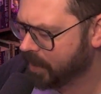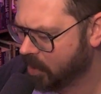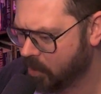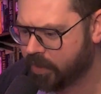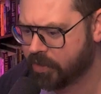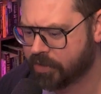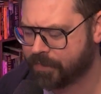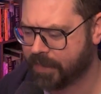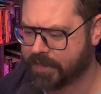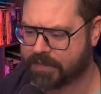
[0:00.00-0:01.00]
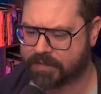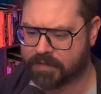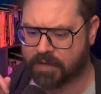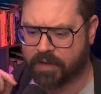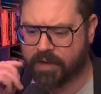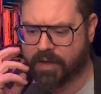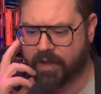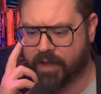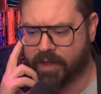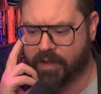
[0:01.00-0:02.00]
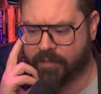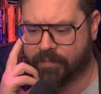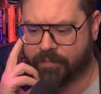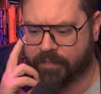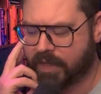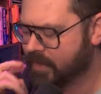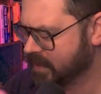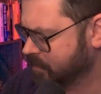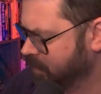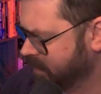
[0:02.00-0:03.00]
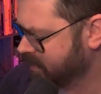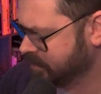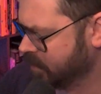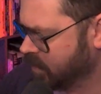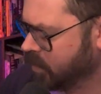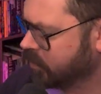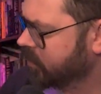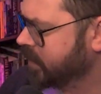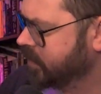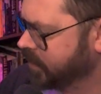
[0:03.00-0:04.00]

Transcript: about owning your space. And this book is older than